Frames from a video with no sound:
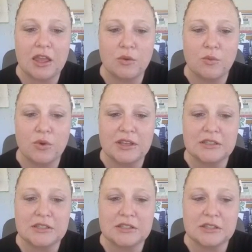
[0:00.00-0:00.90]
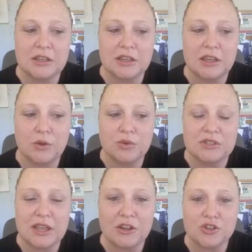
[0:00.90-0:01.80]
it was
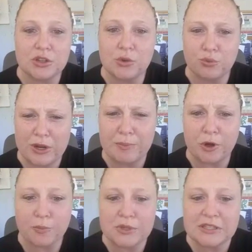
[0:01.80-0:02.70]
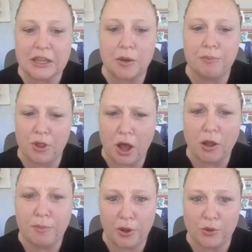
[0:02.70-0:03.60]
actually repurposing a
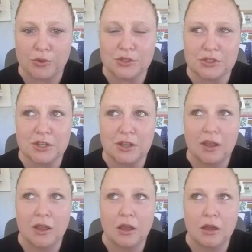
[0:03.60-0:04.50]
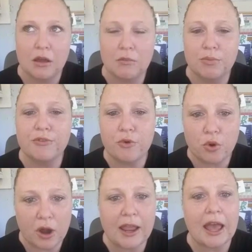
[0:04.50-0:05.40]
blog post
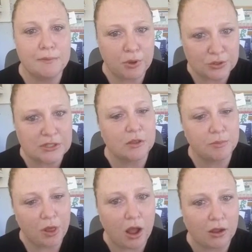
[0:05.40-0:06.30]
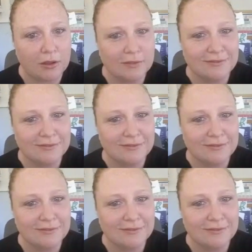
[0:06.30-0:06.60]
before I had posted the blog.